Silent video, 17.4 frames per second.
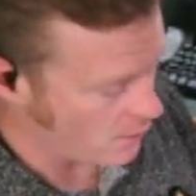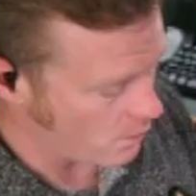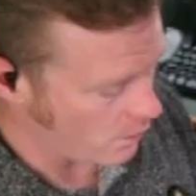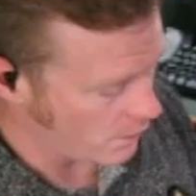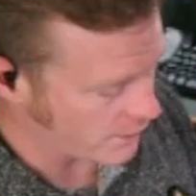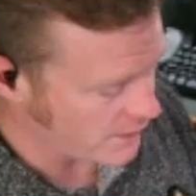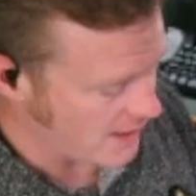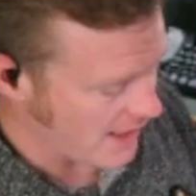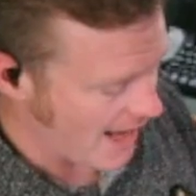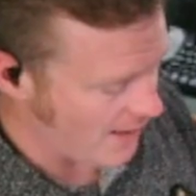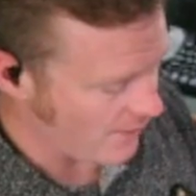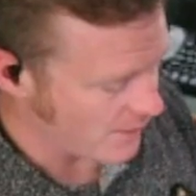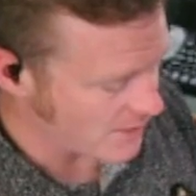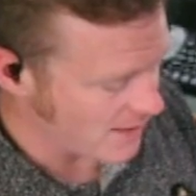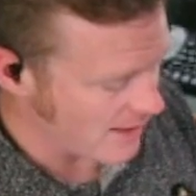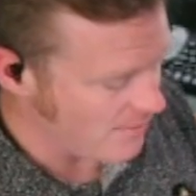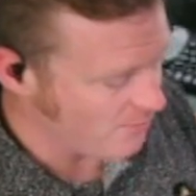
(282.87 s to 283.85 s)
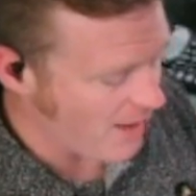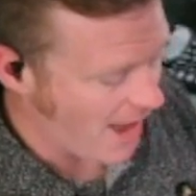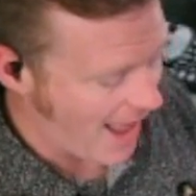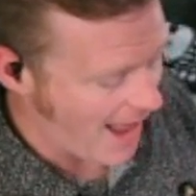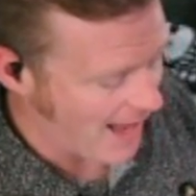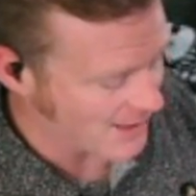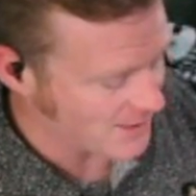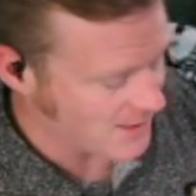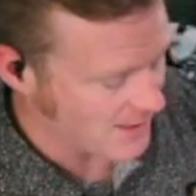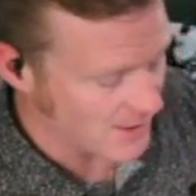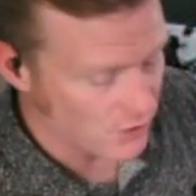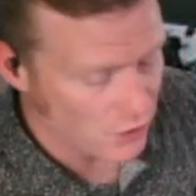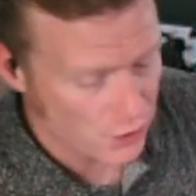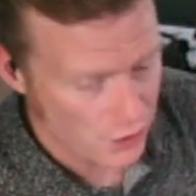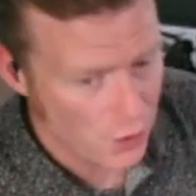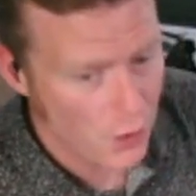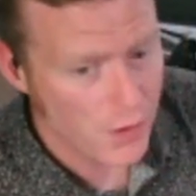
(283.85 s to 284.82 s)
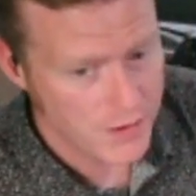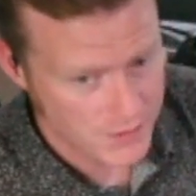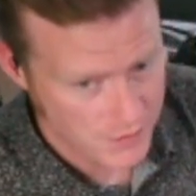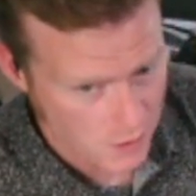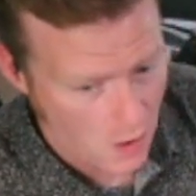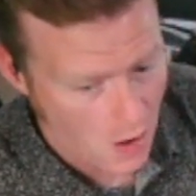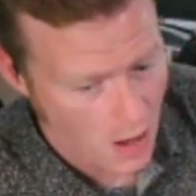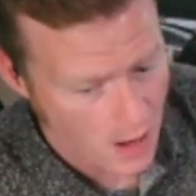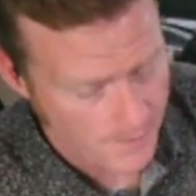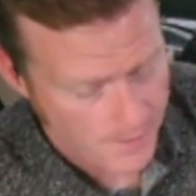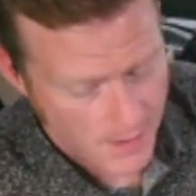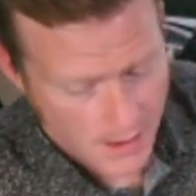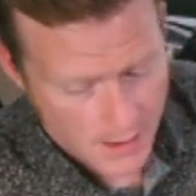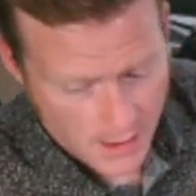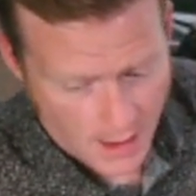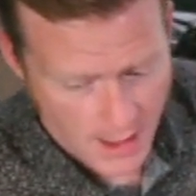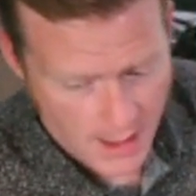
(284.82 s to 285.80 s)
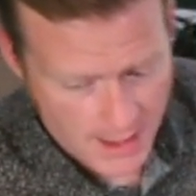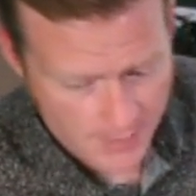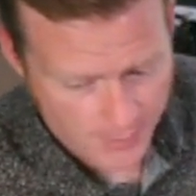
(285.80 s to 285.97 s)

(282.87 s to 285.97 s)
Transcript: So we'll see how this impacts Illinois' law